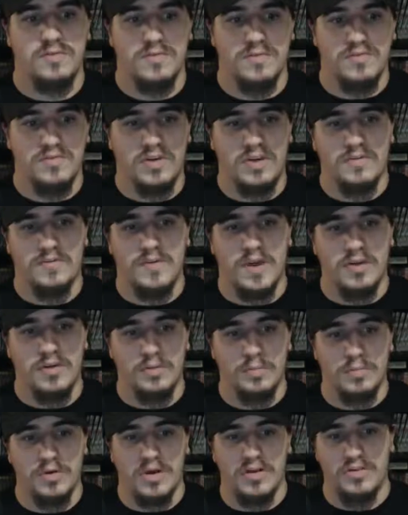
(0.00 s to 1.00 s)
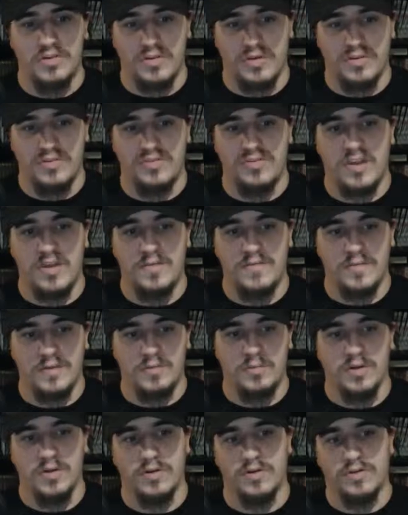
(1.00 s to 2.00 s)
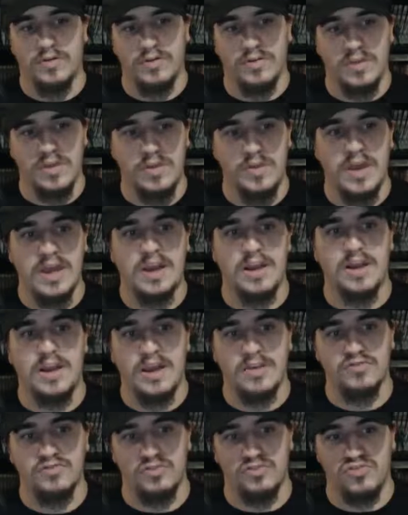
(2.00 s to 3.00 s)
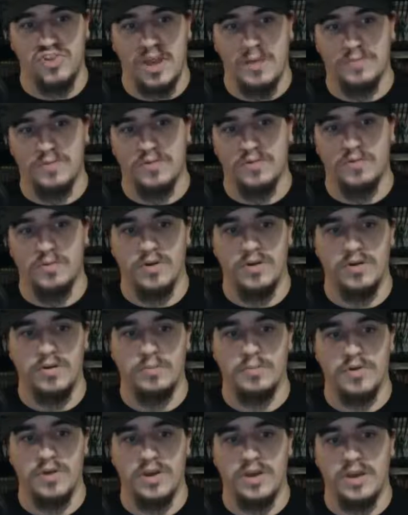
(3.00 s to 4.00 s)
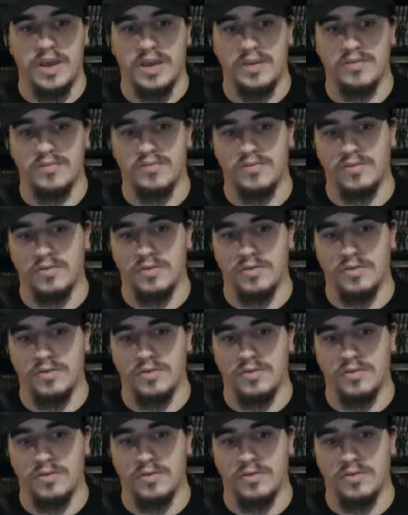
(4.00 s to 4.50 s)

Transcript: to find her brother and stuff, and where you get an extra chapter where you're playing as